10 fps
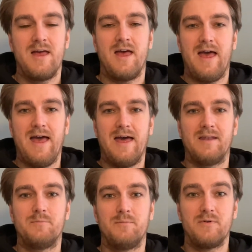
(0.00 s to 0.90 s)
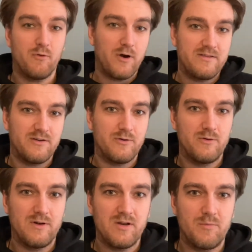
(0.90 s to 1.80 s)
And before I tell you a
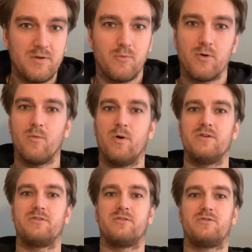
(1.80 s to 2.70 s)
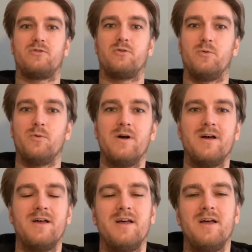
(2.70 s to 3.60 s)
little bit more, I wanted to
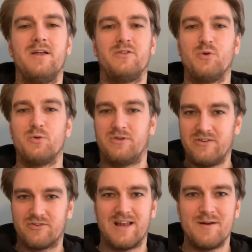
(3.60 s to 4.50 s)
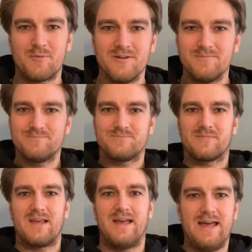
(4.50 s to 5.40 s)
do a disclaimer
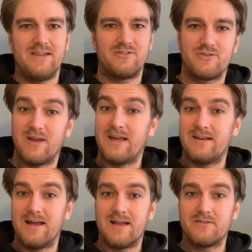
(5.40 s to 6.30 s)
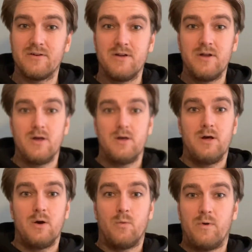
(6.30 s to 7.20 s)
and say that
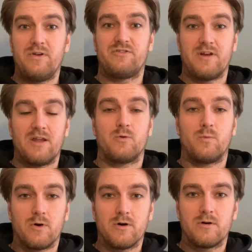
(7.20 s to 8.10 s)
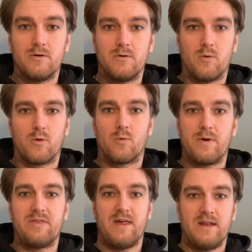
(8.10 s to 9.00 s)
with shadow work or
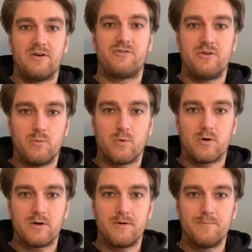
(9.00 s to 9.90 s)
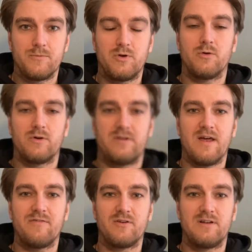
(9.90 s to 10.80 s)
with energy work, you could
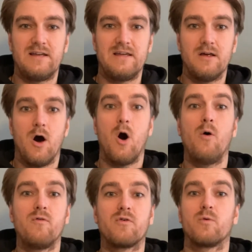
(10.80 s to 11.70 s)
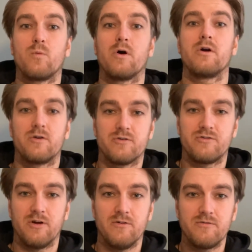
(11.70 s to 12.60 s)
definitely overwork
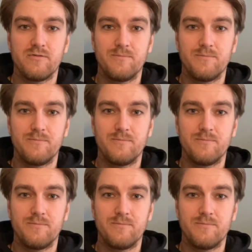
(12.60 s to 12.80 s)
yourself